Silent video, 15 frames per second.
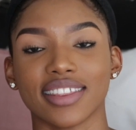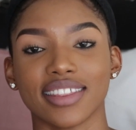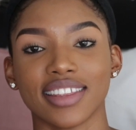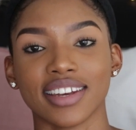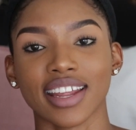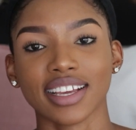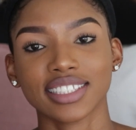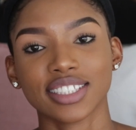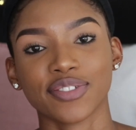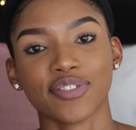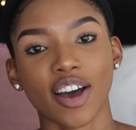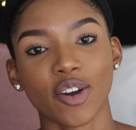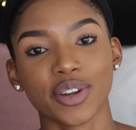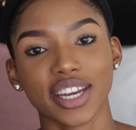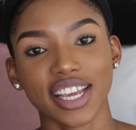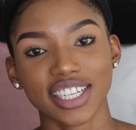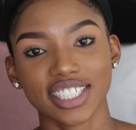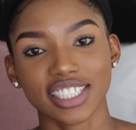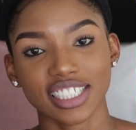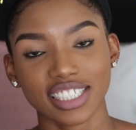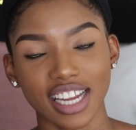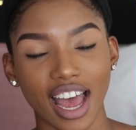The next
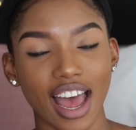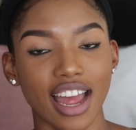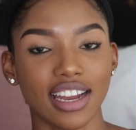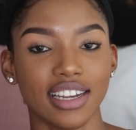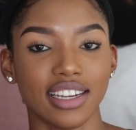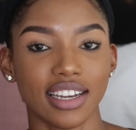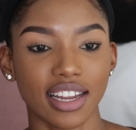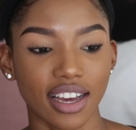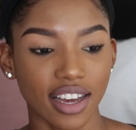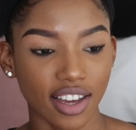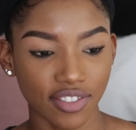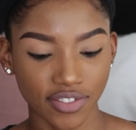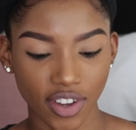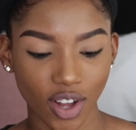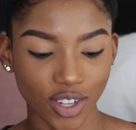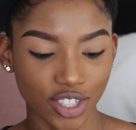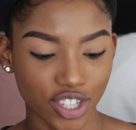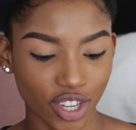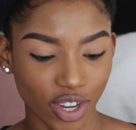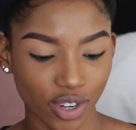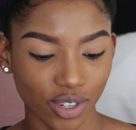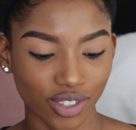foundation I love,
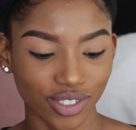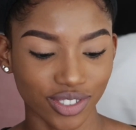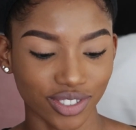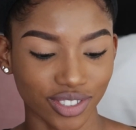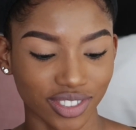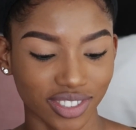also